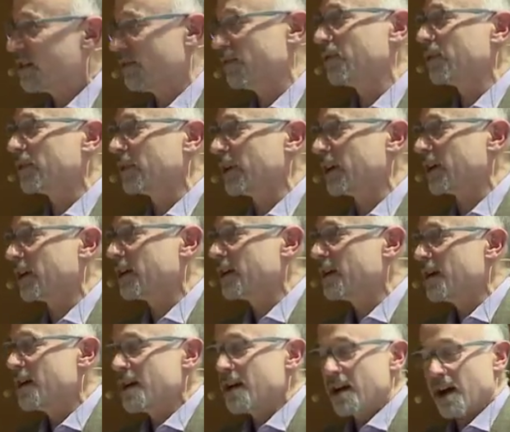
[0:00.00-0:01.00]
differently.
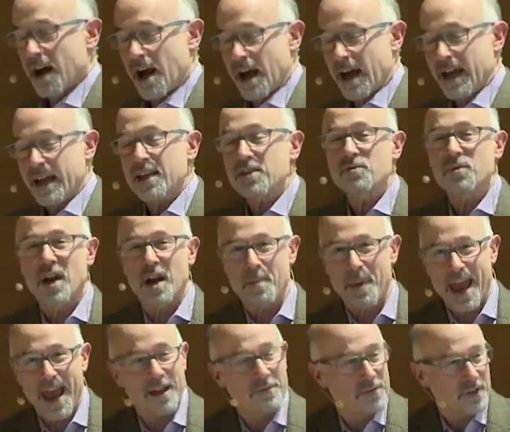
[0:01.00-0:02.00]
Uh, I guess what
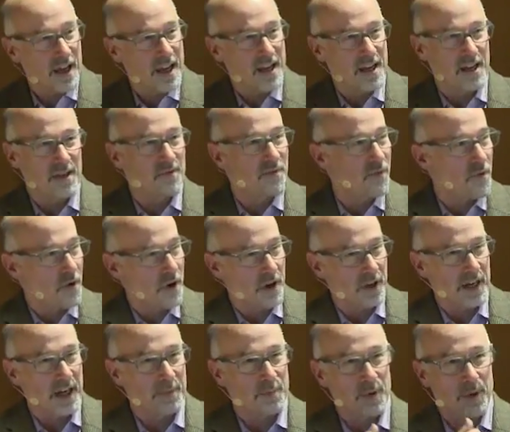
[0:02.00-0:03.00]
I'm advocating for,
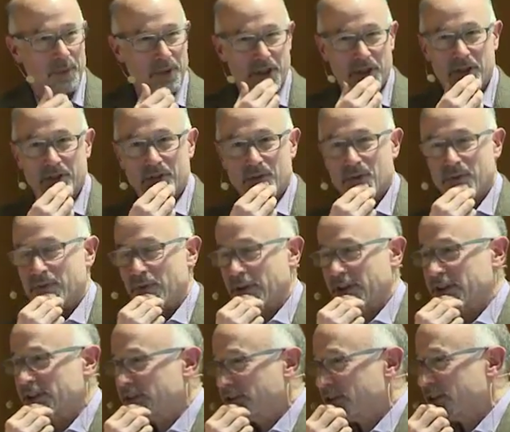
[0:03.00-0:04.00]
and I probably didn't do it
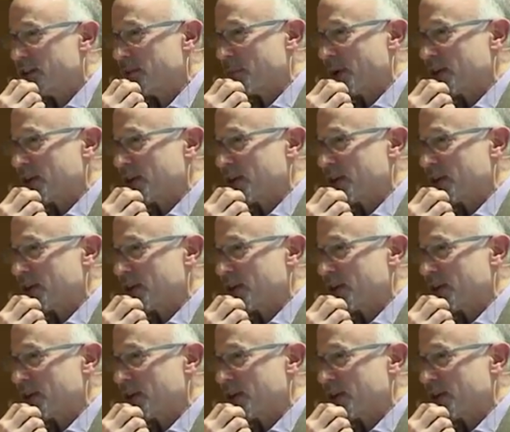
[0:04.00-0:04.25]
very clearly in